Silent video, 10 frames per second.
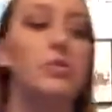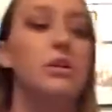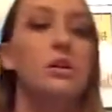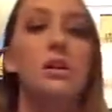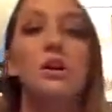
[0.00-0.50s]

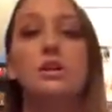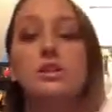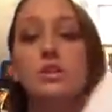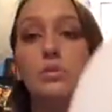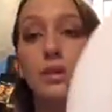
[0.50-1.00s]
one.
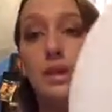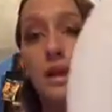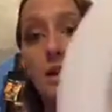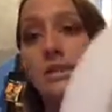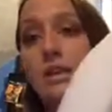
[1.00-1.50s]
So we need
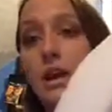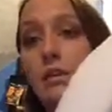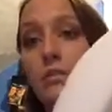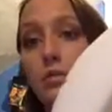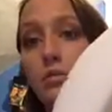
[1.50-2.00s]
a
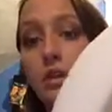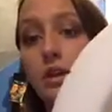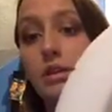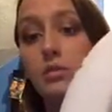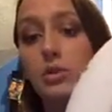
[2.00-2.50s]
styrofoam wreath,